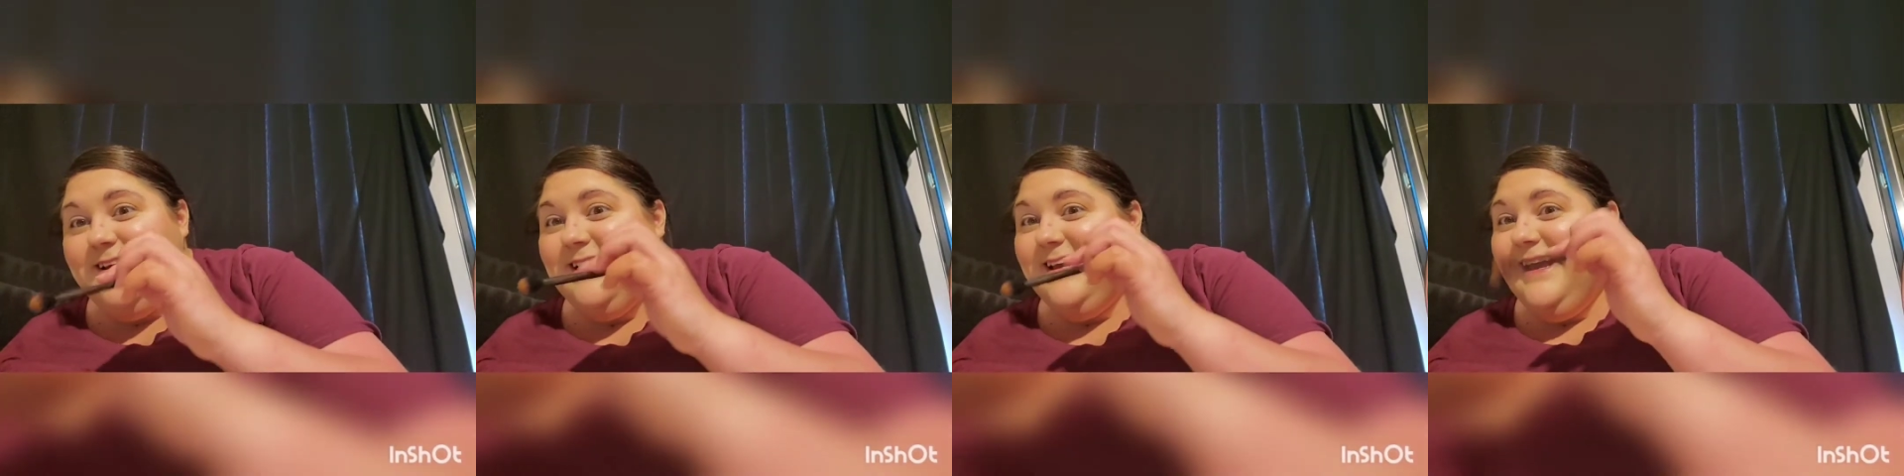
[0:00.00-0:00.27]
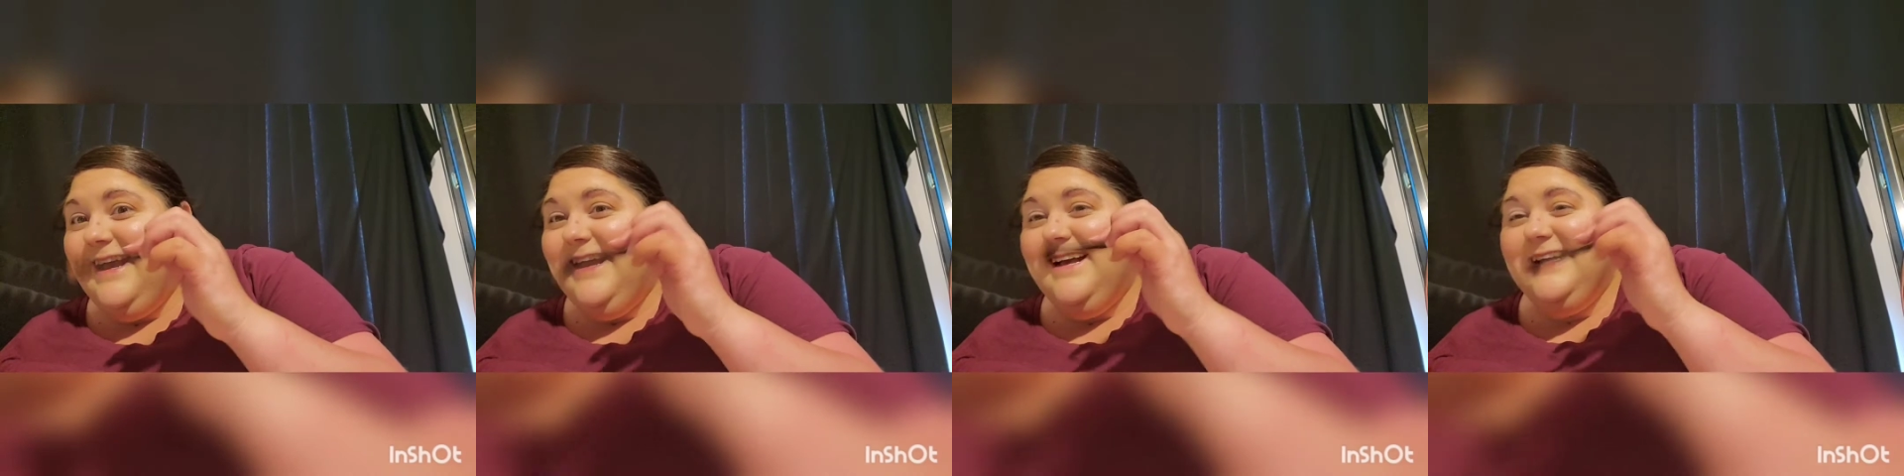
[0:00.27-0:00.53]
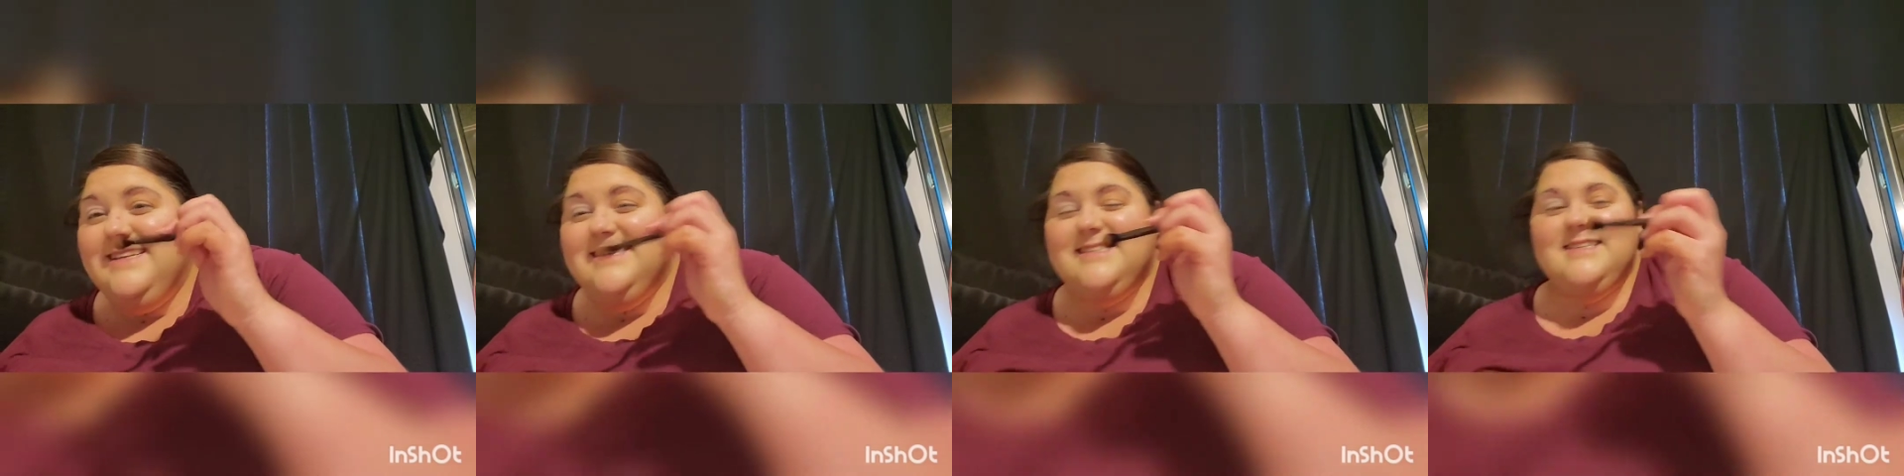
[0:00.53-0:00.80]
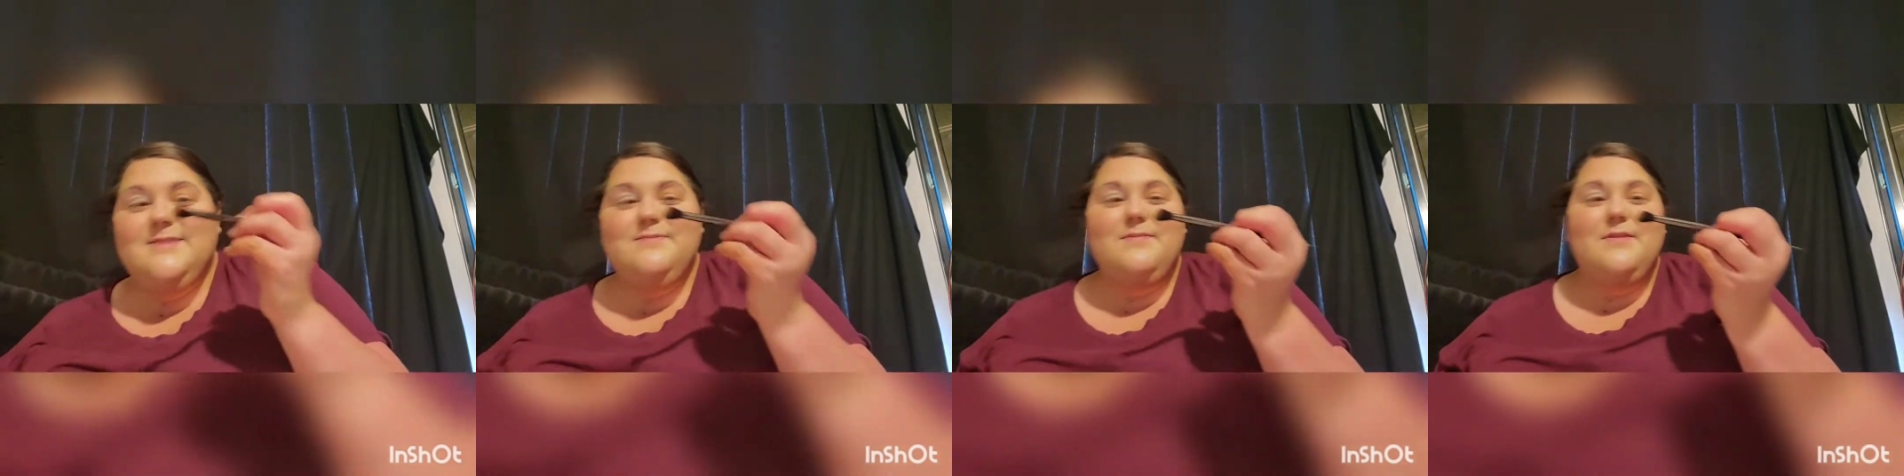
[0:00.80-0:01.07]
Yes.
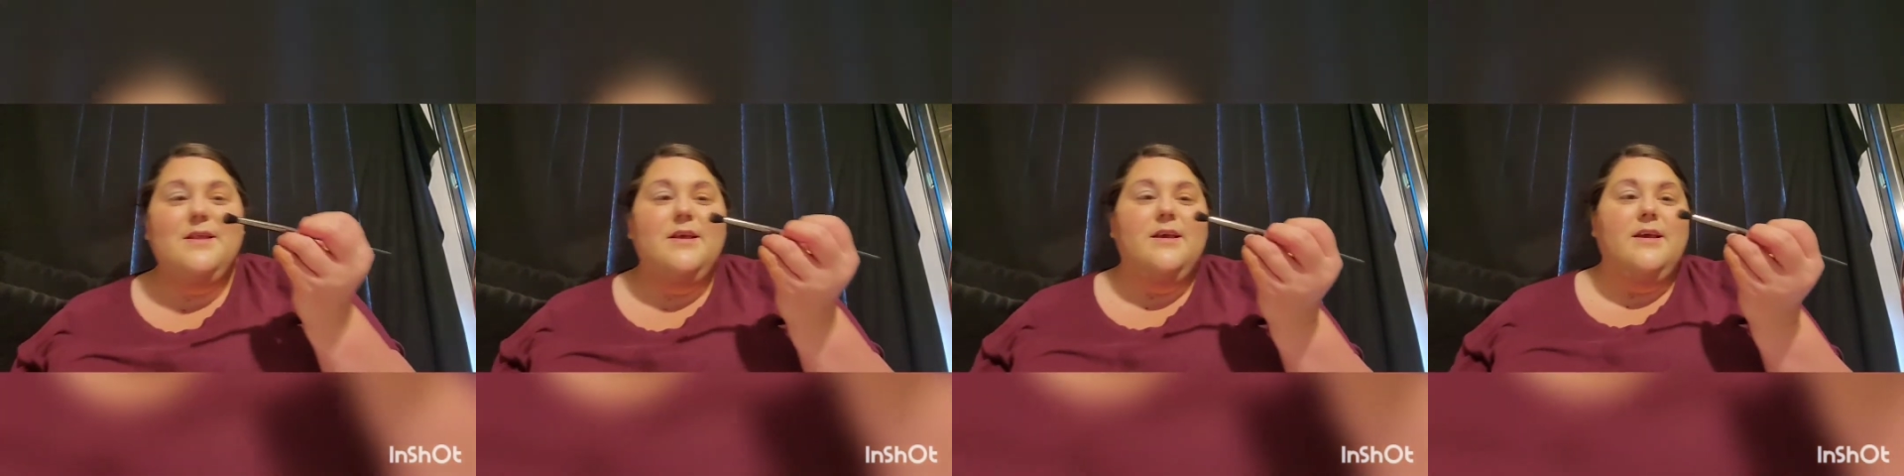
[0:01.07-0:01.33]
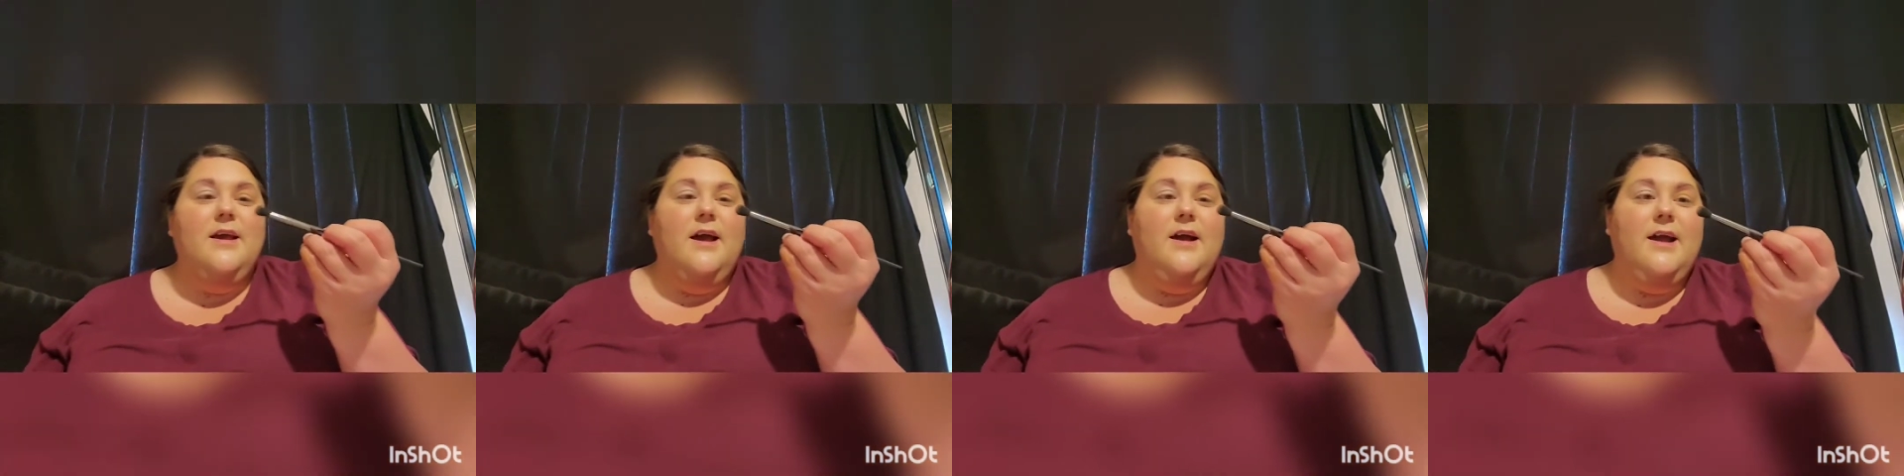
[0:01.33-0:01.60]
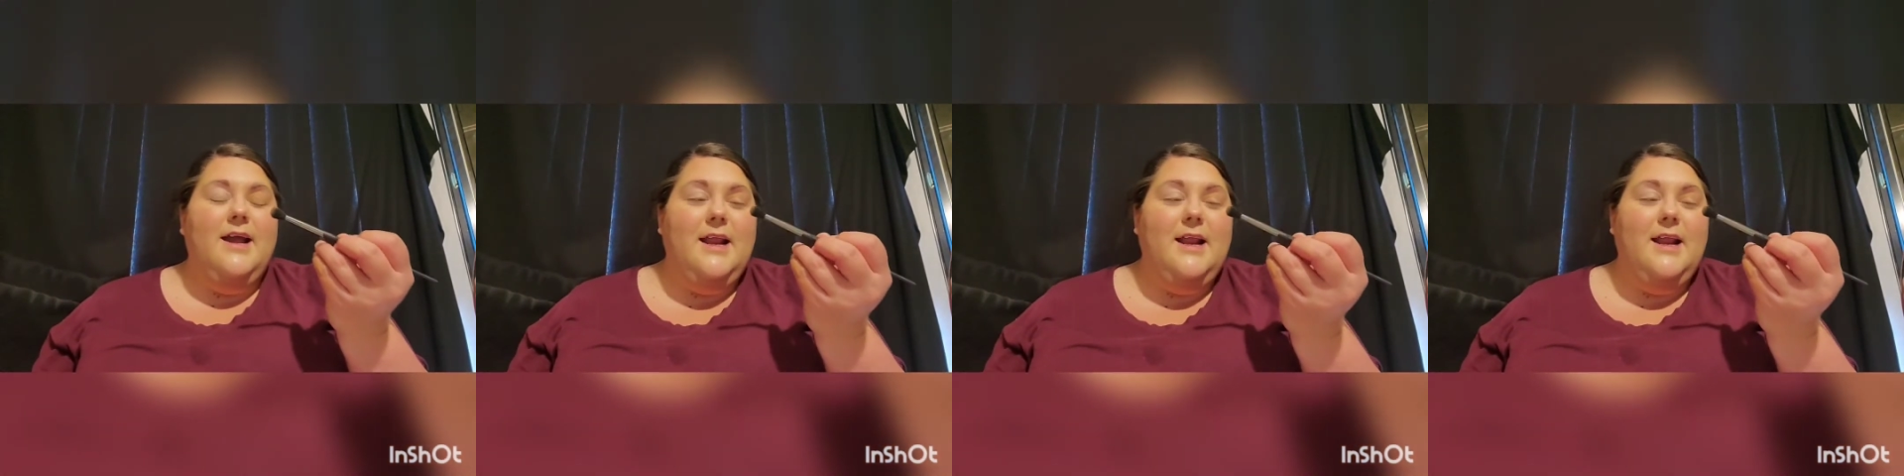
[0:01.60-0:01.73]
Okay,